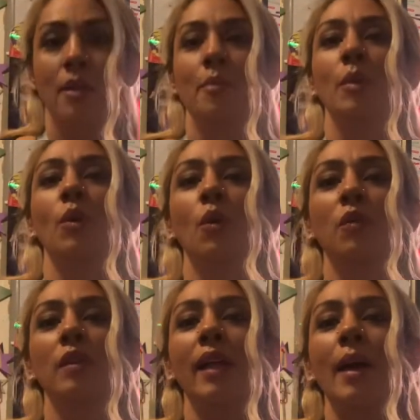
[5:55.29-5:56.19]
I'm gonna
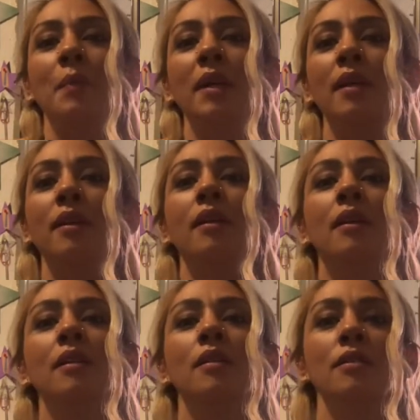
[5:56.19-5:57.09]
overlap it,
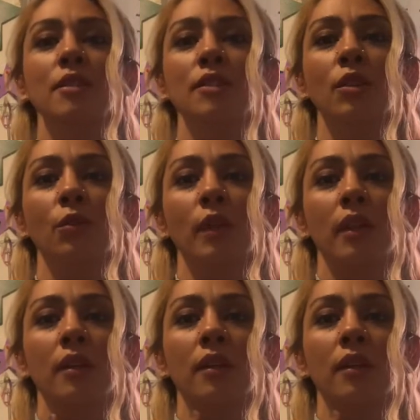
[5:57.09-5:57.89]
just a quick